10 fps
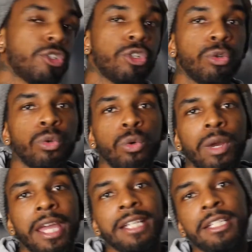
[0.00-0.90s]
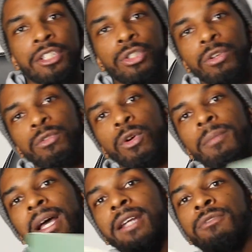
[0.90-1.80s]
to a digital
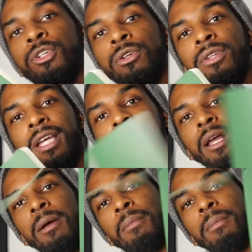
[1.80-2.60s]
format of journaling,